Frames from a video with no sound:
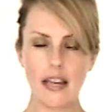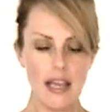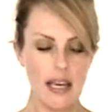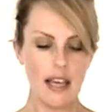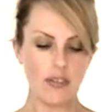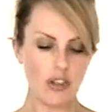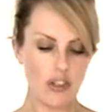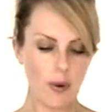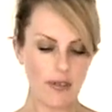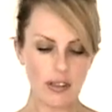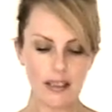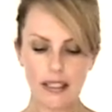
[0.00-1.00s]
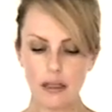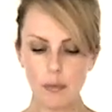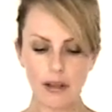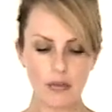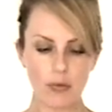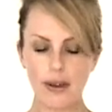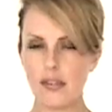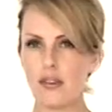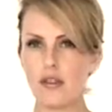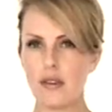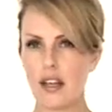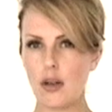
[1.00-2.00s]
If you do have a little bit of
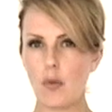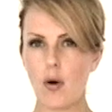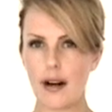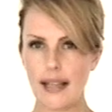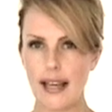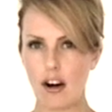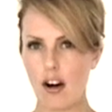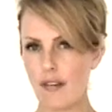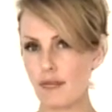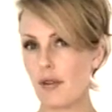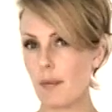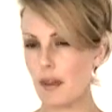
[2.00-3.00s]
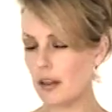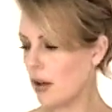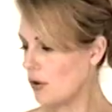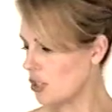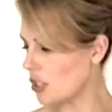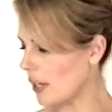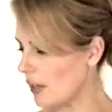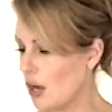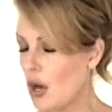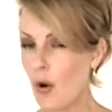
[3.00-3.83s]
residue that you want to get off from the lotion,